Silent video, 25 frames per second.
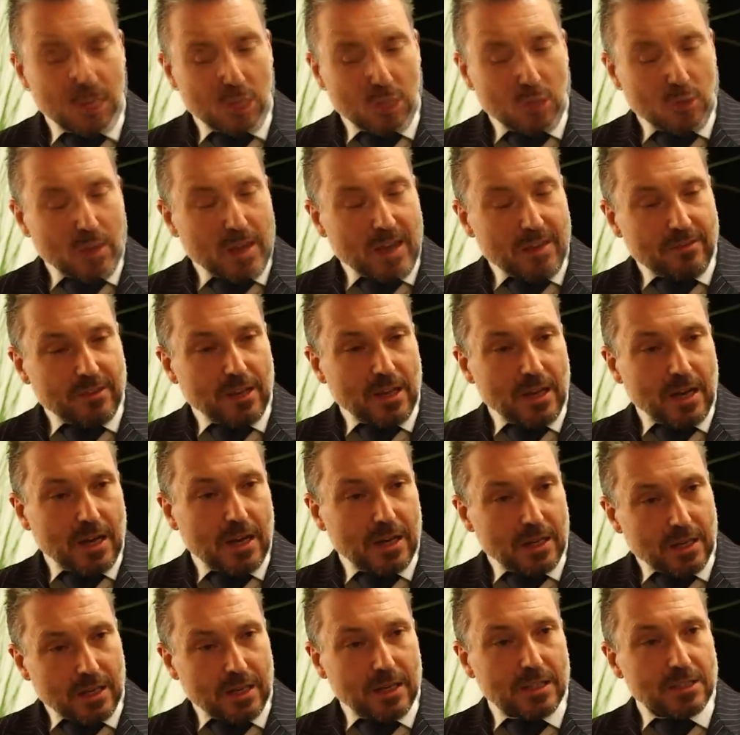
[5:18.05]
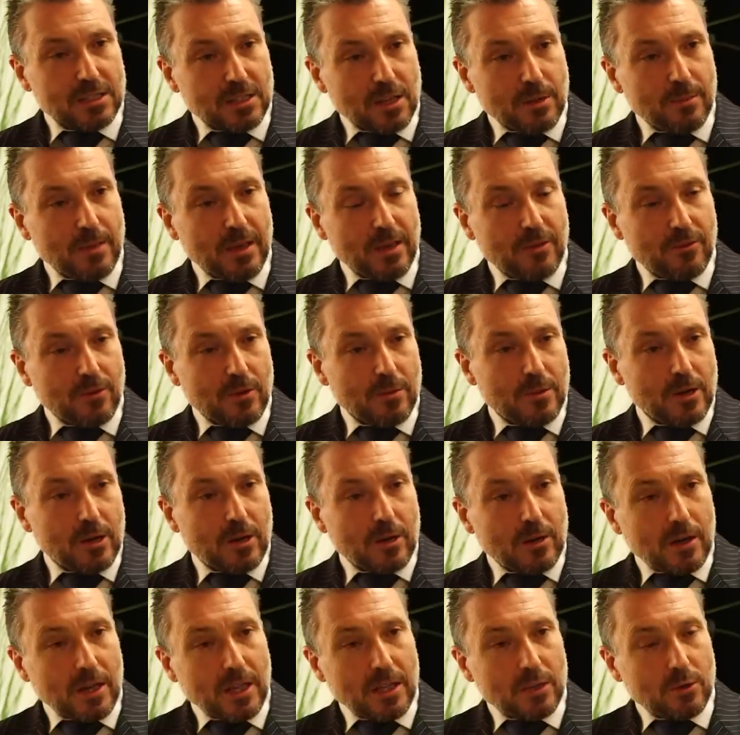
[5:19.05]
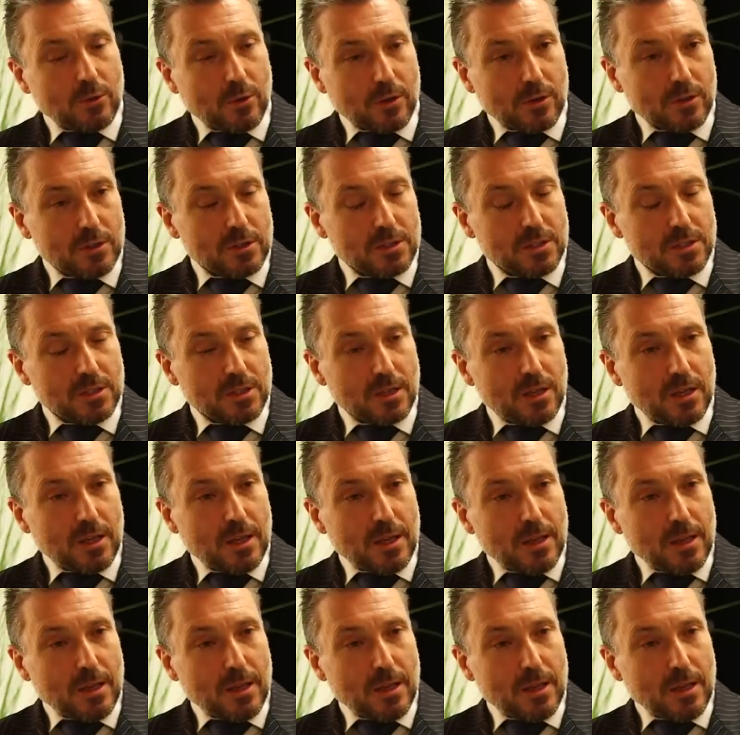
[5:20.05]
You have the guidelines coming from our headquarters,